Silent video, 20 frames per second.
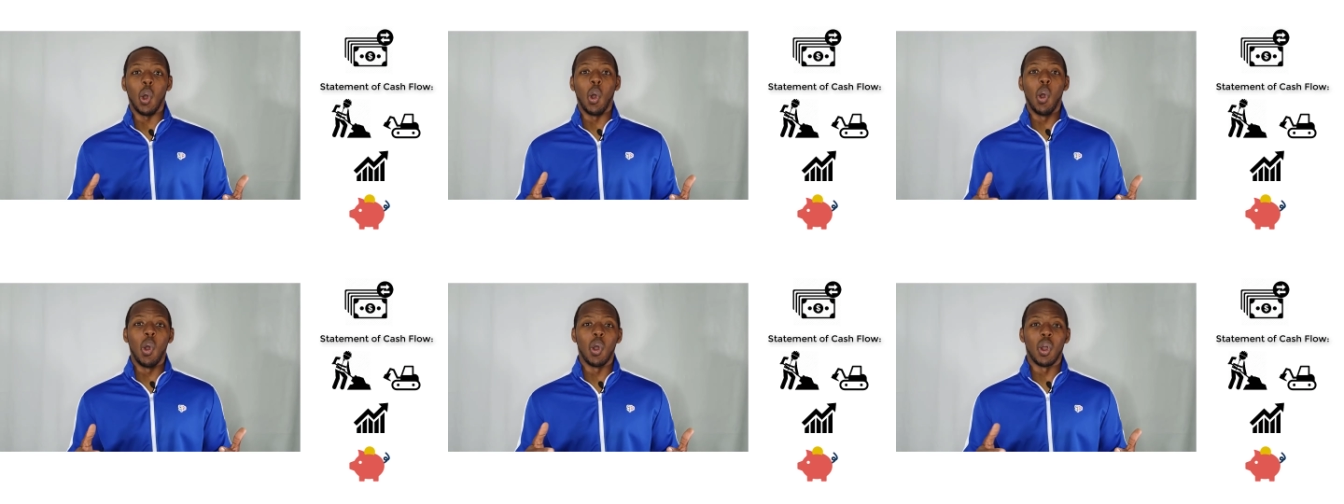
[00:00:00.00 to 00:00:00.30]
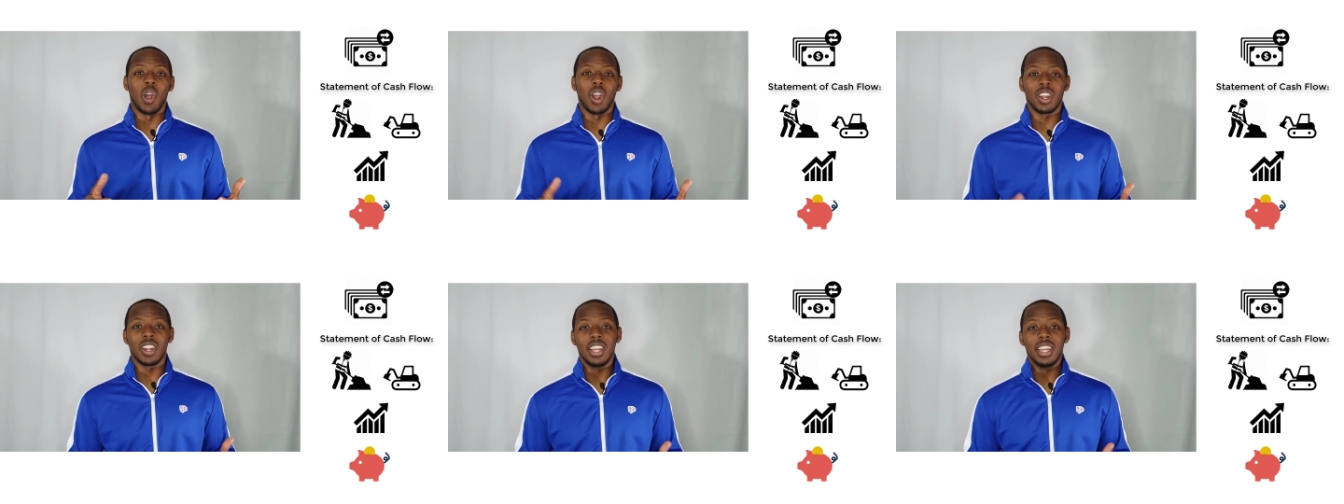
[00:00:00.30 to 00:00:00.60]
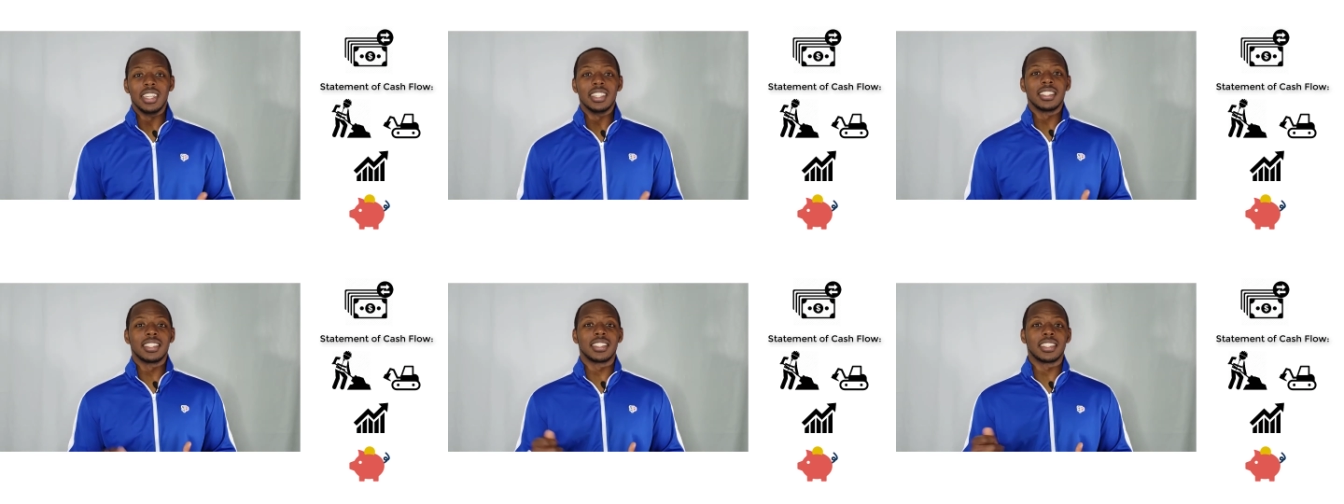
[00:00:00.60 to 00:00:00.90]
or
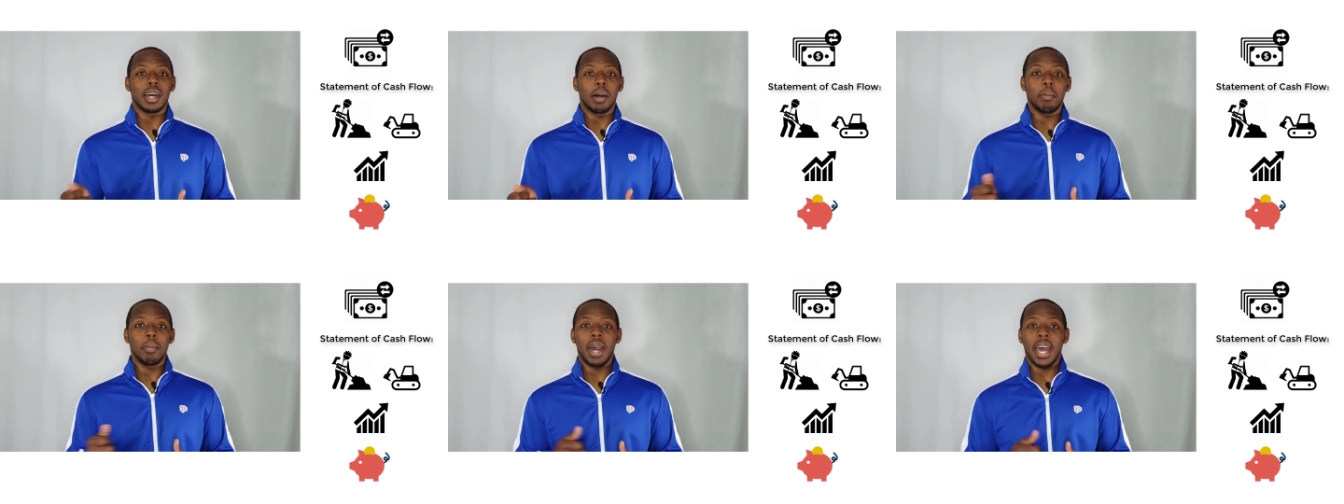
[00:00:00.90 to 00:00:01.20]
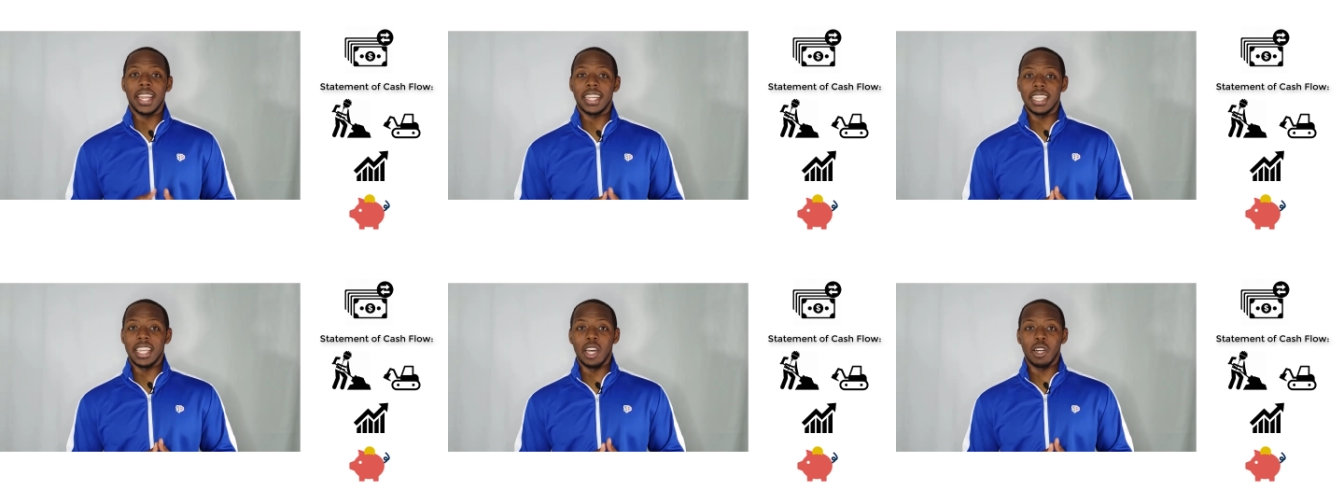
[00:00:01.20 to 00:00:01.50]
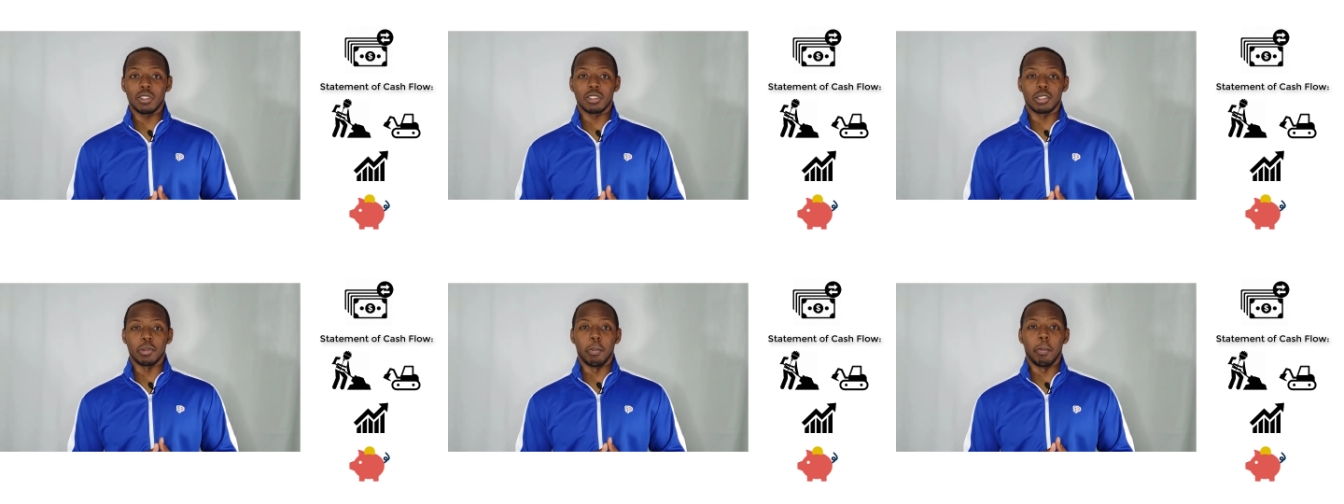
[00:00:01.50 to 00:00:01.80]
somebody
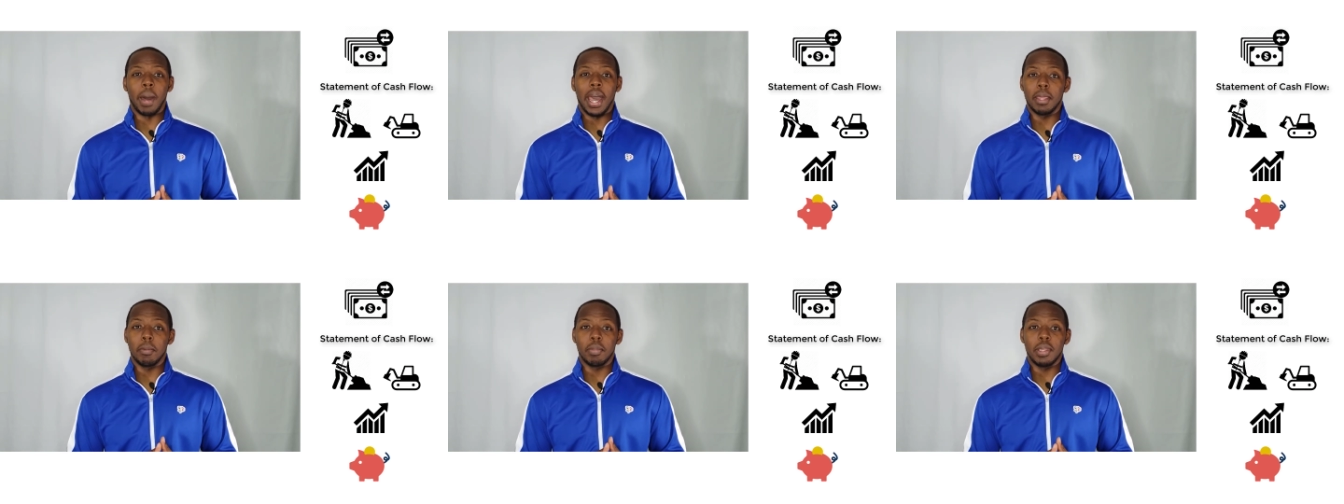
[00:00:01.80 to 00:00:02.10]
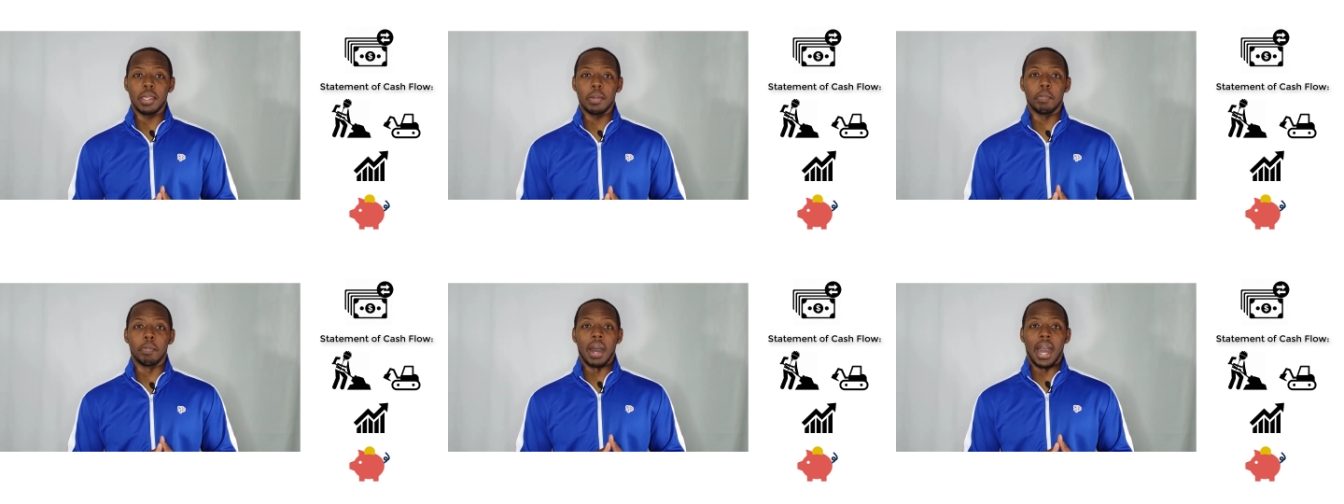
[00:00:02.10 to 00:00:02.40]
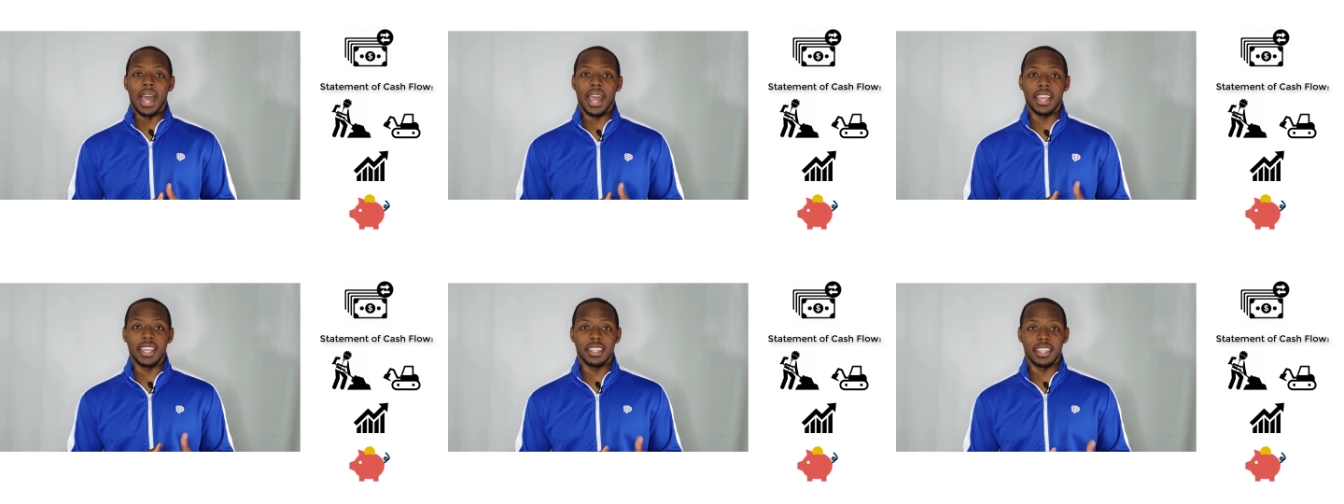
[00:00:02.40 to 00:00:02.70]
else might be
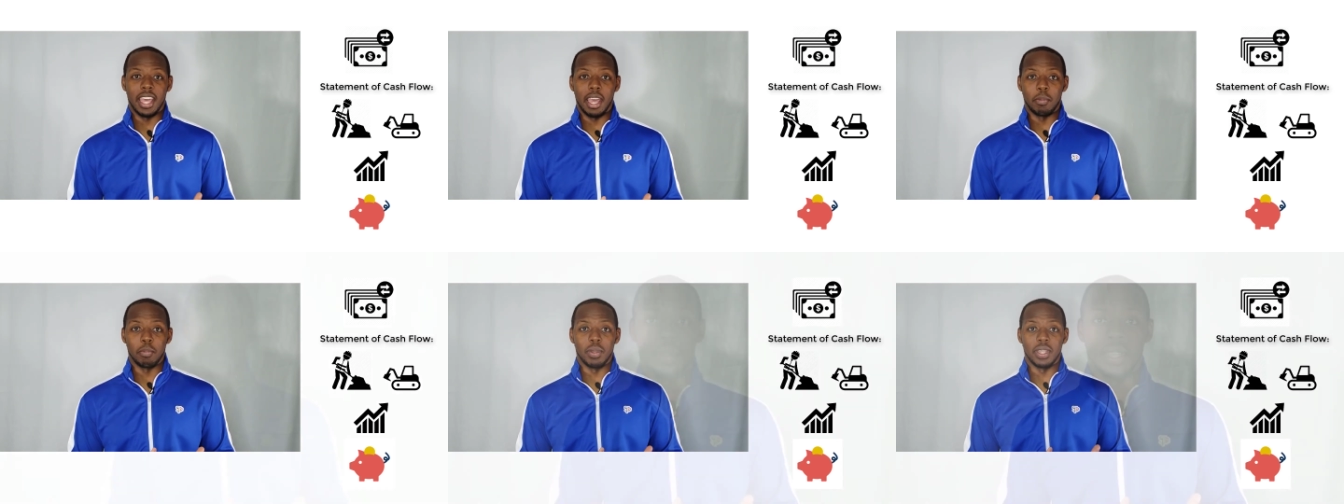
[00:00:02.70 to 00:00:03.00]
buying that